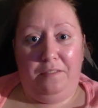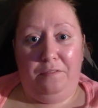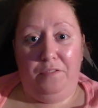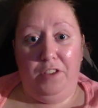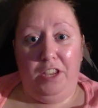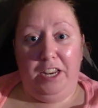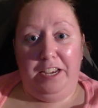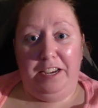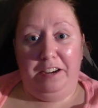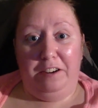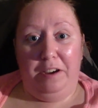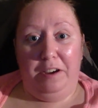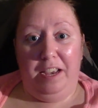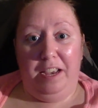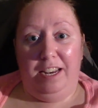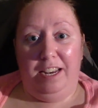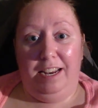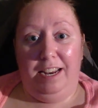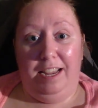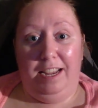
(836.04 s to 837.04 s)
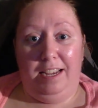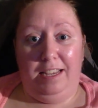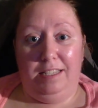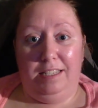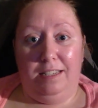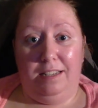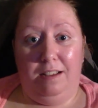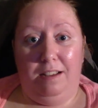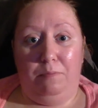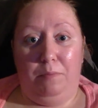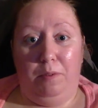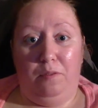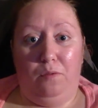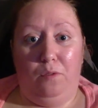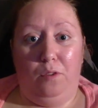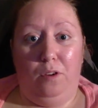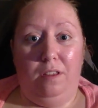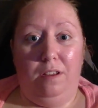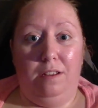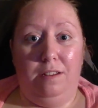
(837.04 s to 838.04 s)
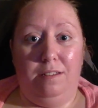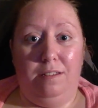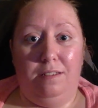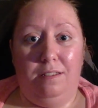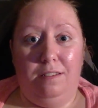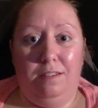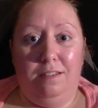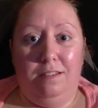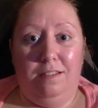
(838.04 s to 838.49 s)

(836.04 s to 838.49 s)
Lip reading: video editing and stuff before this.